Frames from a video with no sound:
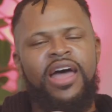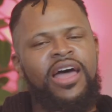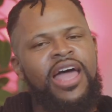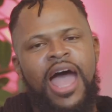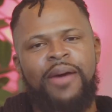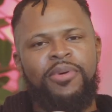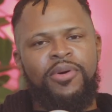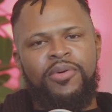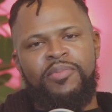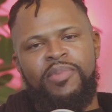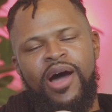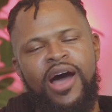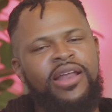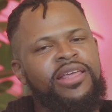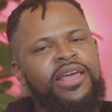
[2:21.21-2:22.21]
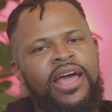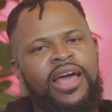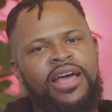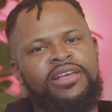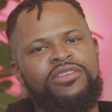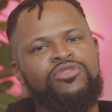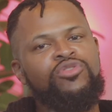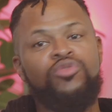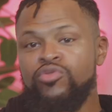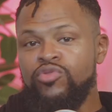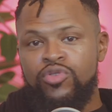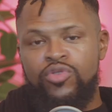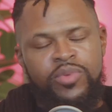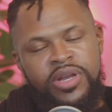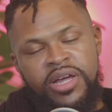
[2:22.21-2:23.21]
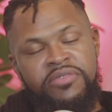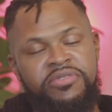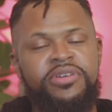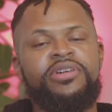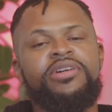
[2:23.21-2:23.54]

Apple Podcasts, Google, whatever,